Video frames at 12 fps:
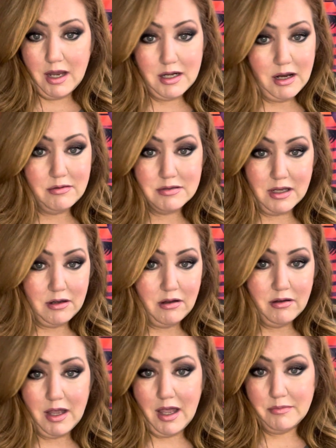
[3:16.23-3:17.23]
And I was like,
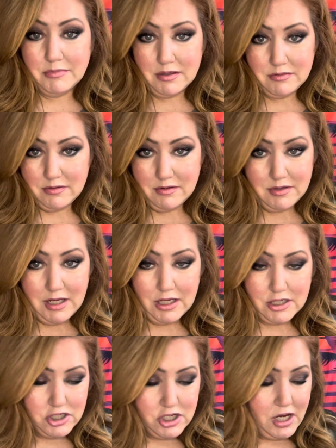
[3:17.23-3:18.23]
okay, I'm gonna take a
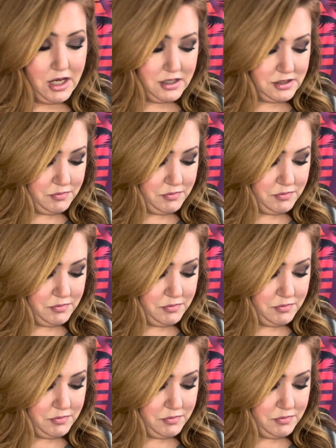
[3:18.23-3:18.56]
chance.